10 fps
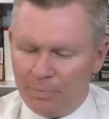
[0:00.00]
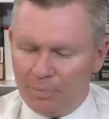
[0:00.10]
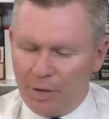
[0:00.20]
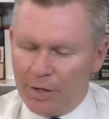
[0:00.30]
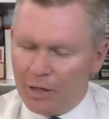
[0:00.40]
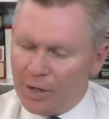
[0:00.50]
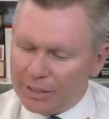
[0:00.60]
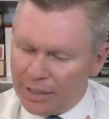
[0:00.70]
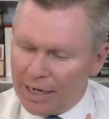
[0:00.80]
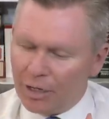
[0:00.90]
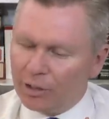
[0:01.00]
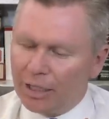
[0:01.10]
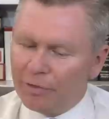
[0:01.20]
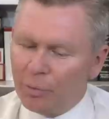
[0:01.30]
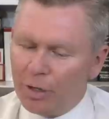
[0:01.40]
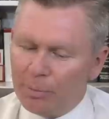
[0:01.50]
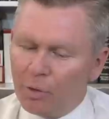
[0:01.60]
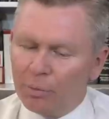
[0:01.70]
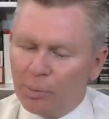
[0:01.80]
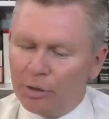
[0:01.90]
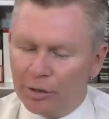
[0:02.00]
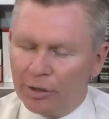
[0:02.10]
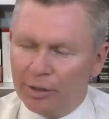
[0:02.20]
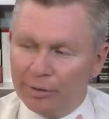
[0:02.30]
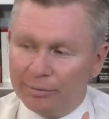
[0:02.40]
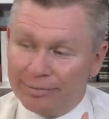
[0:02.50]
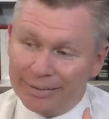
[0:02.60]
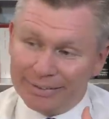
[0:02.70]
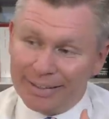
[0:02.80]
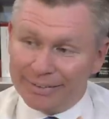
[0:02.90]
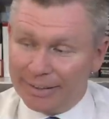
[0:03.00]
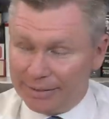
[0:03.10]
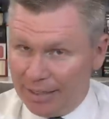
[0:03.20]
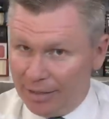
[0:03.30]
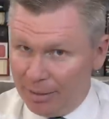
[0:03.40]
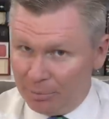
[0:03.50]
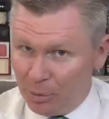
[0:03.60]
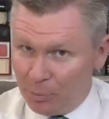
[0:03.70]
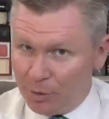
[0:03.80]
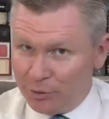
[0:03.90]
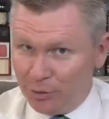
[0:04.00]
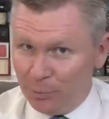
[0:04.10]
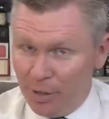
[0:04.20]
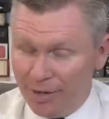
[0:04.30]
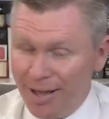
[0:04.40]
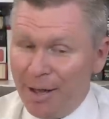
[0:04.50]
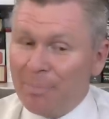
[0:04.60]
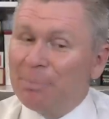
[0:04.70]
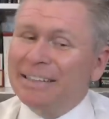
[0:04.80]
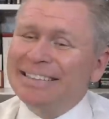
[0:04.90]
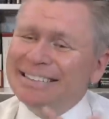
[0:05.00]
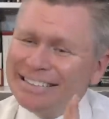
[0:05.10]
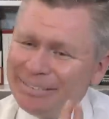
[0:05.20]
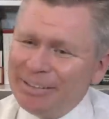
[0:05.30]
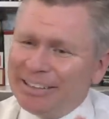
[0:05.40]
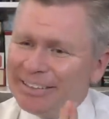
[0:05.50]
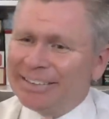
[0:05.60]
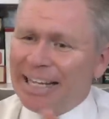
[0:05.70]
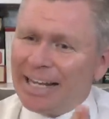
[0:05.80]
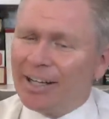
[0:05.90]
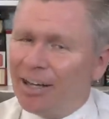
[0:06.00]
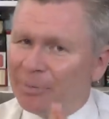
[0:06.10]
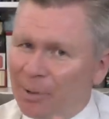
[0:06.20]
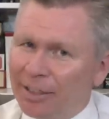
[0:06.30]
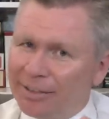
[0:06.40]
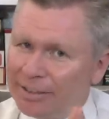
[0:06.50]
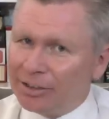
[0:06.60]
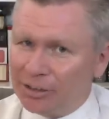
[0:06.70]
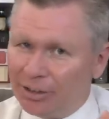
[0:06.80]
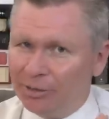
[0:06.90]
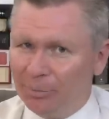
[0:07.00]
Now, I know I said I'd only give you one more word, and Isaiah 6 had a lot more words than one, but uh, let me just tack on one additional